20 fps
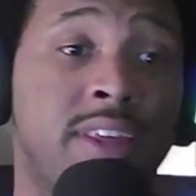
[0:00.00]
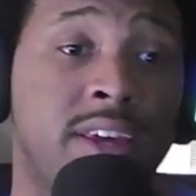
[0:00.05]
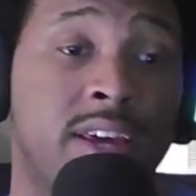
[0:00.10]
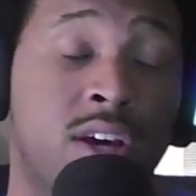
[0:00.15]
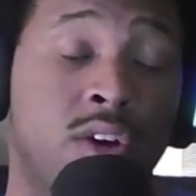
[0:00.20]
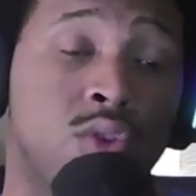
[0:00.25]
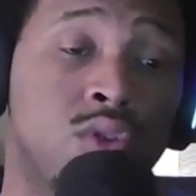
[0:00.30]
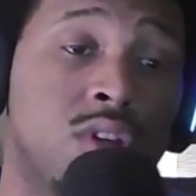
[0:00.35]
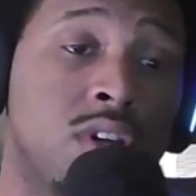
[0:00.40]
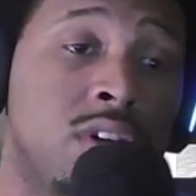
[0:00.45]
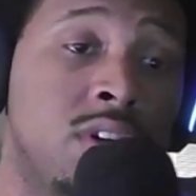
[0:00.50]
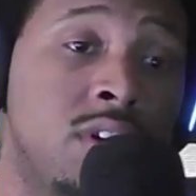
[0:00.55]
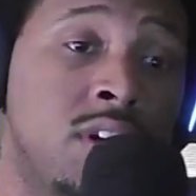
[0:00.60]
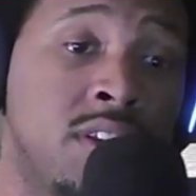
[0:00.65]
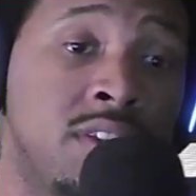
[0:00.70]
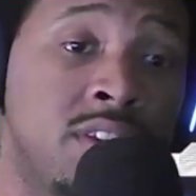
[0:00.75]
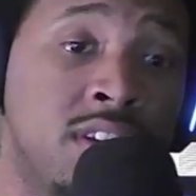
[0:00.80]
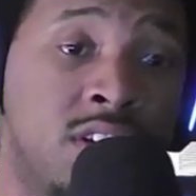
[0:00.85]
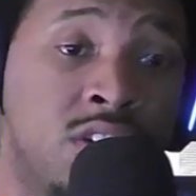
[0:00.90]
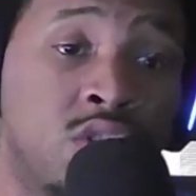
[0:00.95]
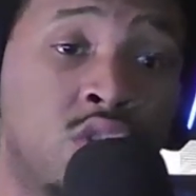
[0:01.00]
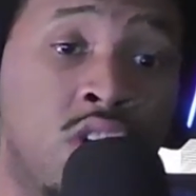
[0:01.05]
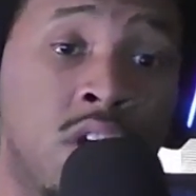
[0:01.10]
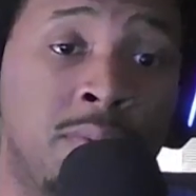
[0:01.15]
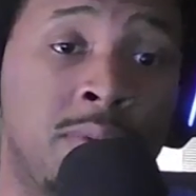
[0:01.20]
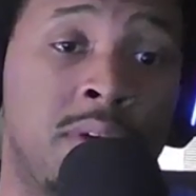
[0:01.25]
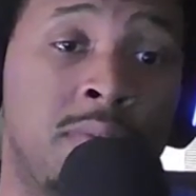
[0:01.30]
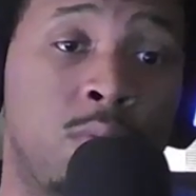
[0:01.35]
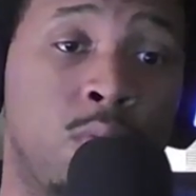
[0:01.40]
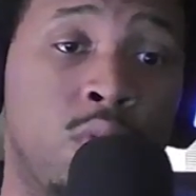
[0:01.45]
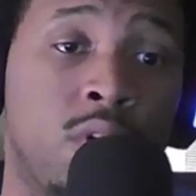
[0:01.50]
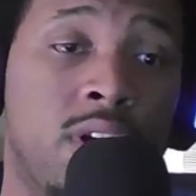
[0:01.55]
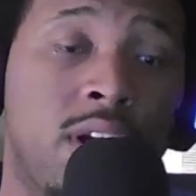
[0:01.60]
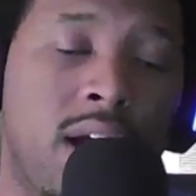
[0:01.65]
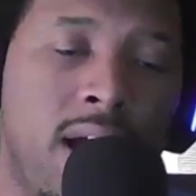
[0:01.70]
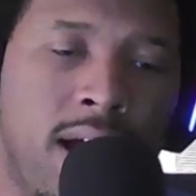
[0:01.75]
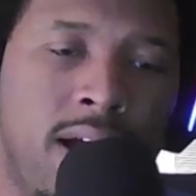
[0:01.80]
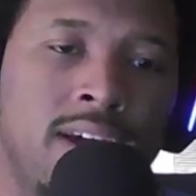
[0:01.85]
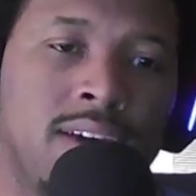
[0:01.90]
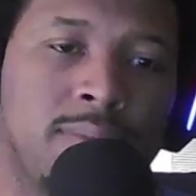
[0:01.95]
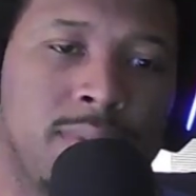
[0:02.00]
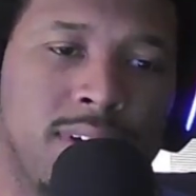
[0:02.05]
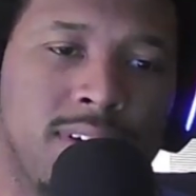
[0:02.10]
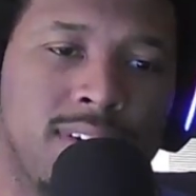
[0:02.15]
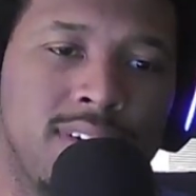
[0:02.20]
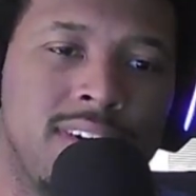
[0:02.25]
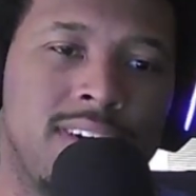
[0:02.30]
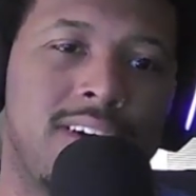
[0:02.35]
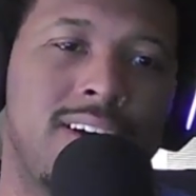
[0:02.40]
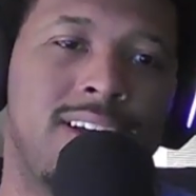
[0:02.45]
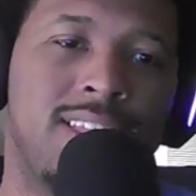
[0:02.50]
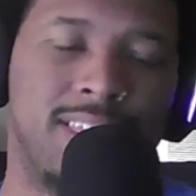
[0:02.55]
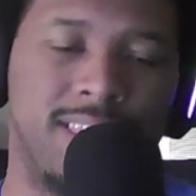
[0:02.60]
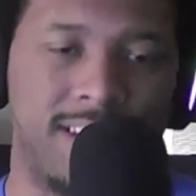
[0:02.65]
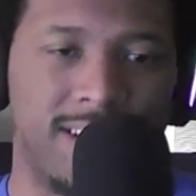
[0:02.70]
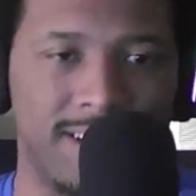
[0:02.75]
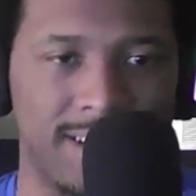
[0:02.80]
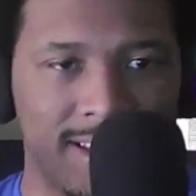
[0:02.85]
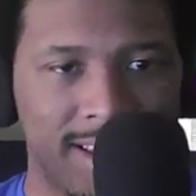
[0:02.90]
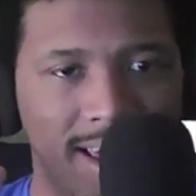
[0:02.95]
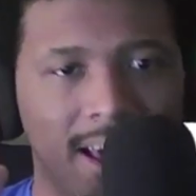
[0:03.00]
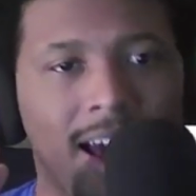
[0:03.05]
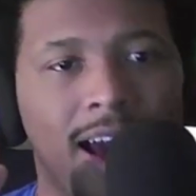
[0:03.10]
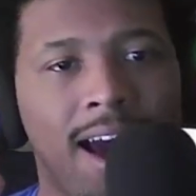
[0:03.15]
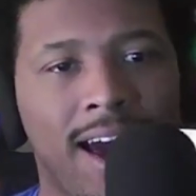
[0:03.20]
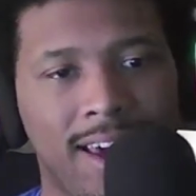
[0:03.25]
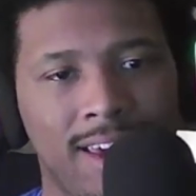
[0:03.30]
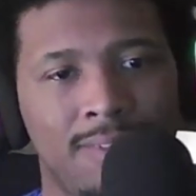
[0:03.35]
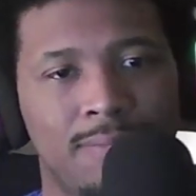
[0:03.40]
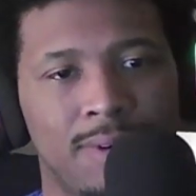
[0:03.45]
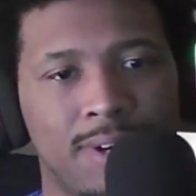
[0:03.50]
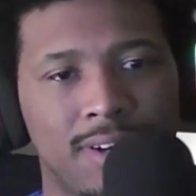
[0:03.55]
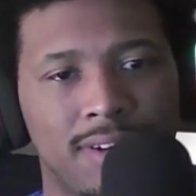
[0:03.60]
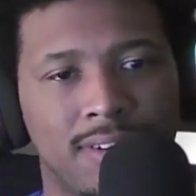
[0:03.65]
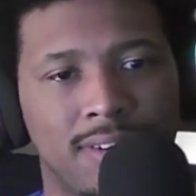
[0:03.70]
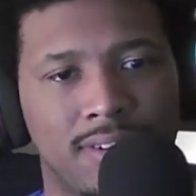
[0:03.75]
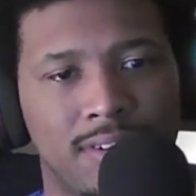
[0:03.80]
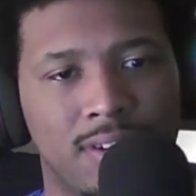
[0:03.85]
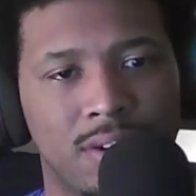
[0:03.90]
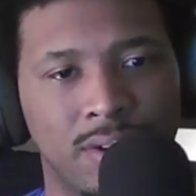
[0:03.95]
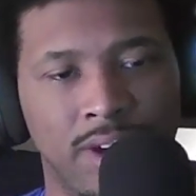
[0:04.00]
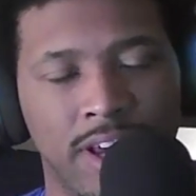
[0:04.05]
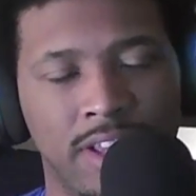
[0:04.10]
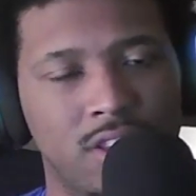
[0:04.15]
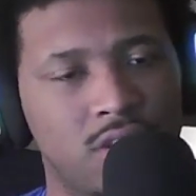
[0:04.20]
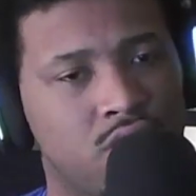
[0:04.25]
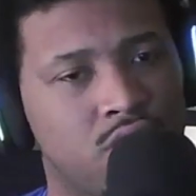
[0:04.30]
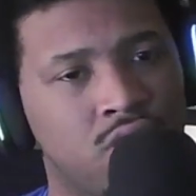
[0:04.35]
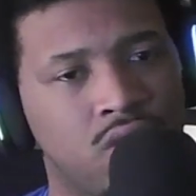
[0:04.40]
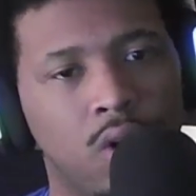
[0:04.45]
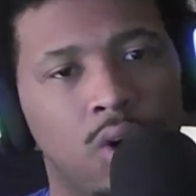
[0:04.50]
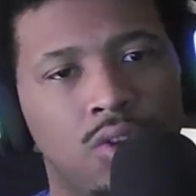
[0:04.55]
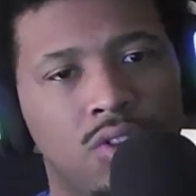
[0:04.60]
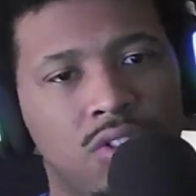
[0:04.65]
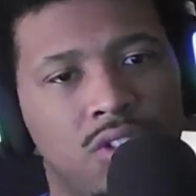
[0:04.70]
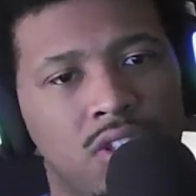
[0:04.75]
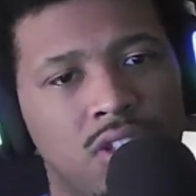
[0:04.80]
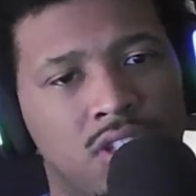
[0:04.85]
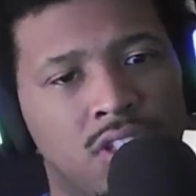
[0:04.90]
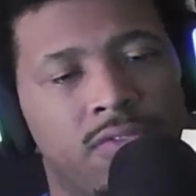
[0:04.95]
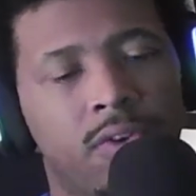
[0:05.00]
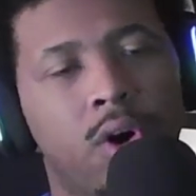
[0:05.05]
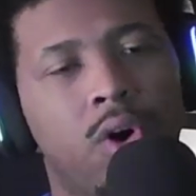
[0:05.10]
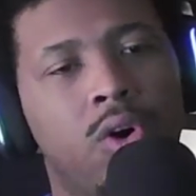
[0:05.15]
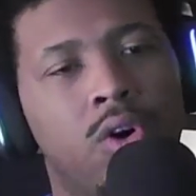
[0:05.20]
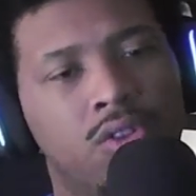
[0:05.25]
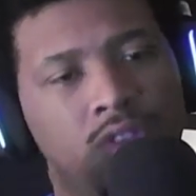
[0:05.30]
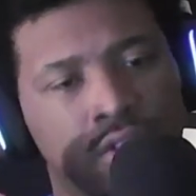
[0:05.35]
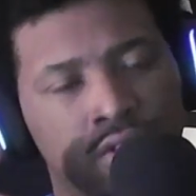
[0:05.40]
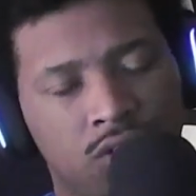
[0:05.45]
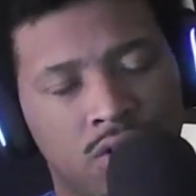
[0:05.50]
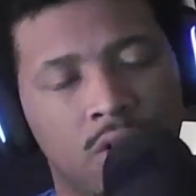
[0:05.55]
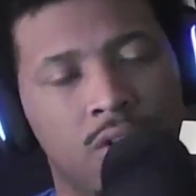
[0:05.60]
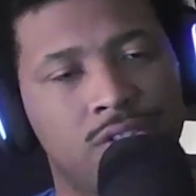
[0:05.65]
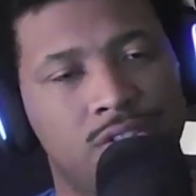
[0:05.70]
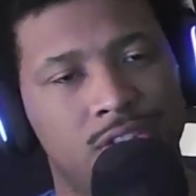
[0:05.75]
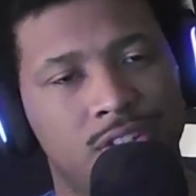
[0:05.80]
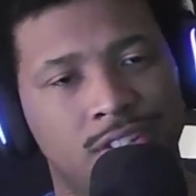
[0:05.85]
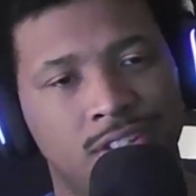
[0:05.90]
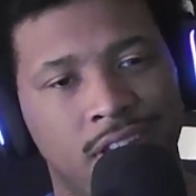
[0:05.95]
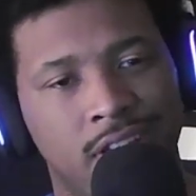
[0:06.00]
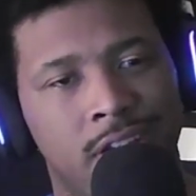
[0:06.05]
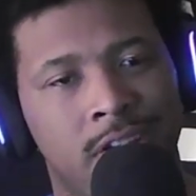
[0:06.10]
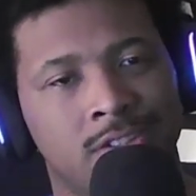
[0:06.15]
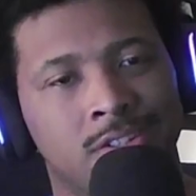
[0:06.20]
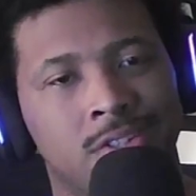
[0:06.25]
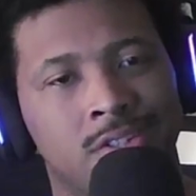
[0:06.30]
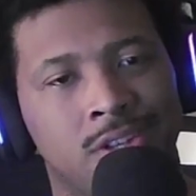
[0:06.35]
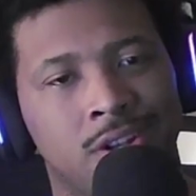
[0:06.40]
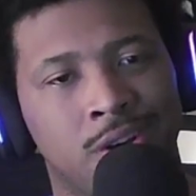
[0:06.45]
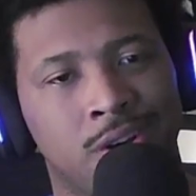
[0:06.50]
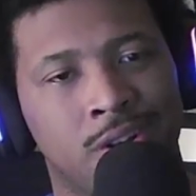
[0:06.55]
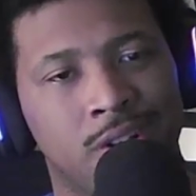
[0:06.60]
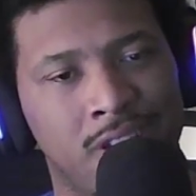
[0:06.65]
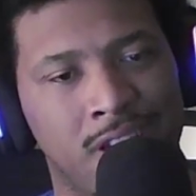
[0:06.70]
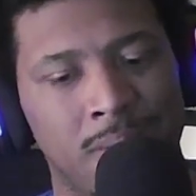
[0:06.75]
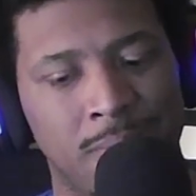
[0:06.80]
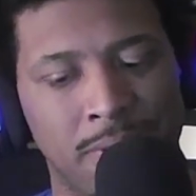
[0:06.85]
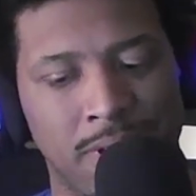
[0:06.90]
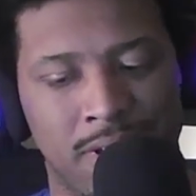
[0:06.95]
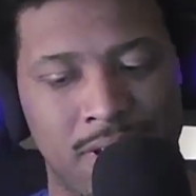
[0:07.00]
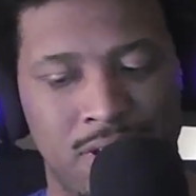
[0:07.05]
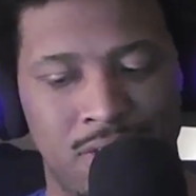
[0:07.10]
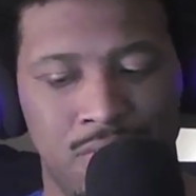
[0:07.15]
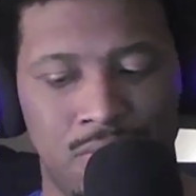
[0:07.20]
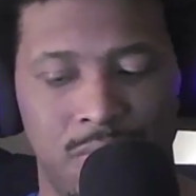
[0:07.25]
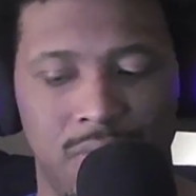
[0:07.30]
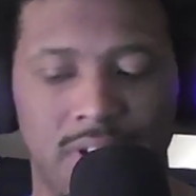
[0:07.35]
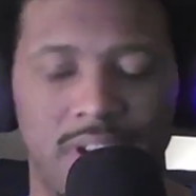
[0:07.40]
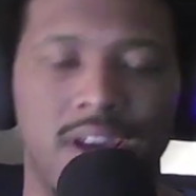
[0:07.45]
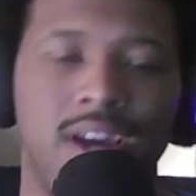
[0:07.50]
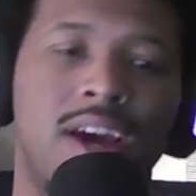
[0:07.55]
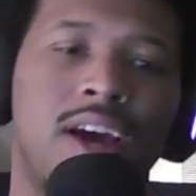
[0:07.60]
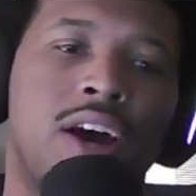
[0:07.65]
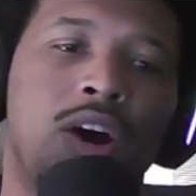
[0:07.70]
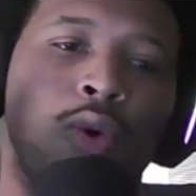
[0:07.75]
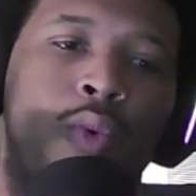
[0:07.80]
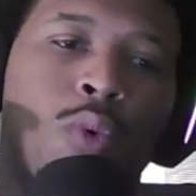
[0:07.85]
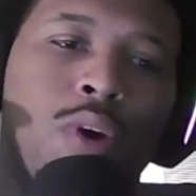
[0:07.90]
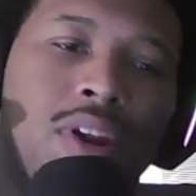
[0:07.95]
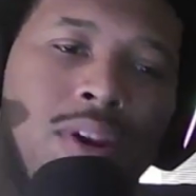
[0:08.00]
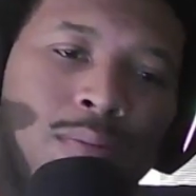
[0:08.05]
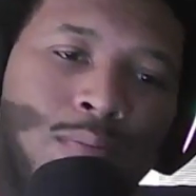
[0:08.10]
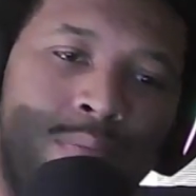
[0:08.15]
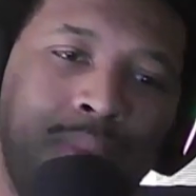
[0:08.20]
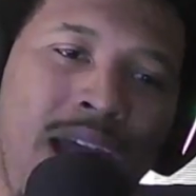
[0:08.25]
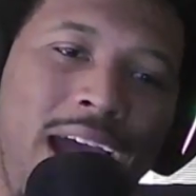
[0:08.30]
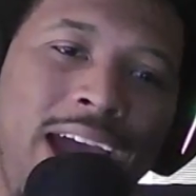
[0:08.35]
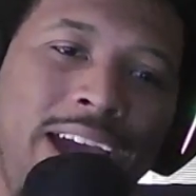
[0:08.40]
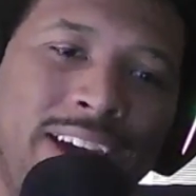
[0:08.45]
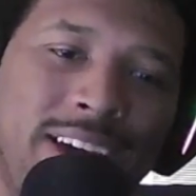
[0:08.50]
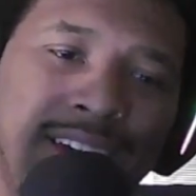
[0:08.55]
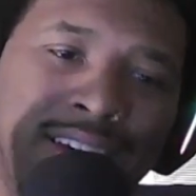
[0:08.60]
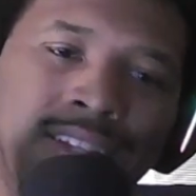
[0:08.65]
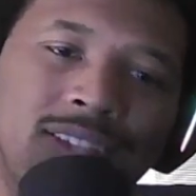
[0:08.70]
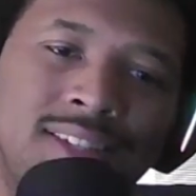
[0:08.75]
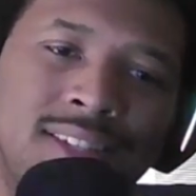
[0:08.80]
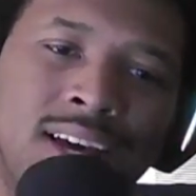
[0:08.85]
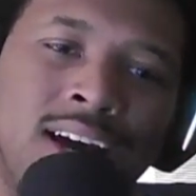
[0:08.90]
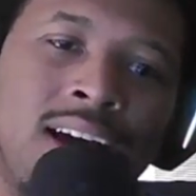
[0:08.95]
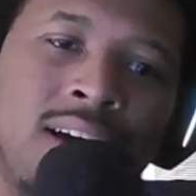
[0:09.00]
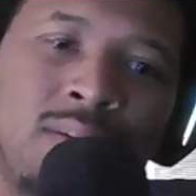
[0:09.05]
else, nothing is going to be more Kaiba than Kaiba. Okay, the saltiest of all the saltiest characters in all anime history went back in time,